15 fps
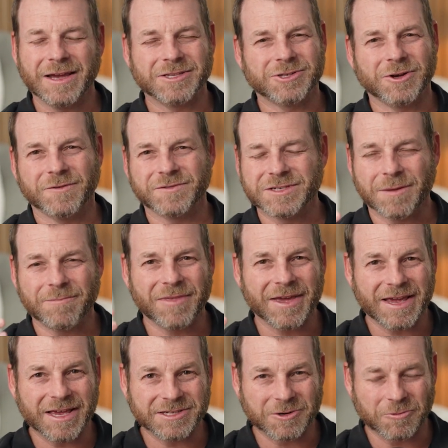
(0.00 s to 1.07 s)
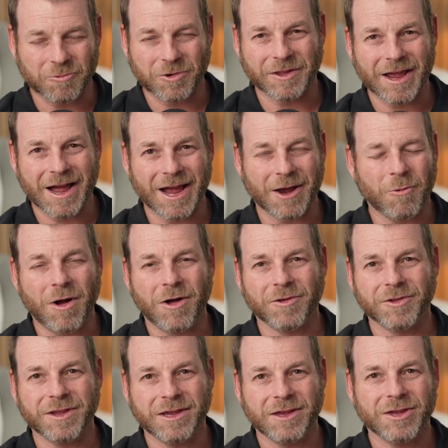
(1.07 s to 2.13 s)
And so if something isn't really high
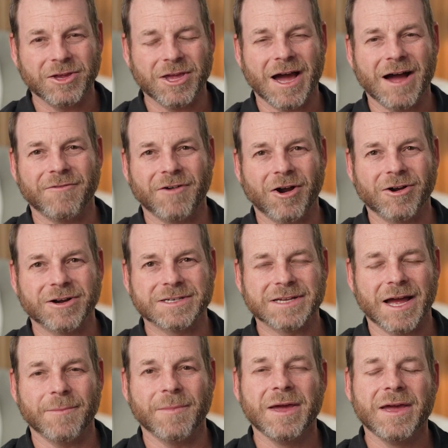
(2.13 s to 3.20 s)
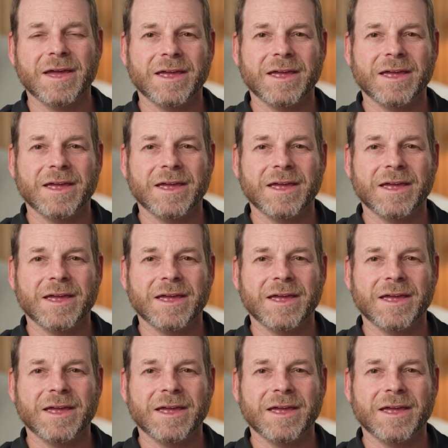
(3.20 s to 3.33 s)
quality, you have a hard time.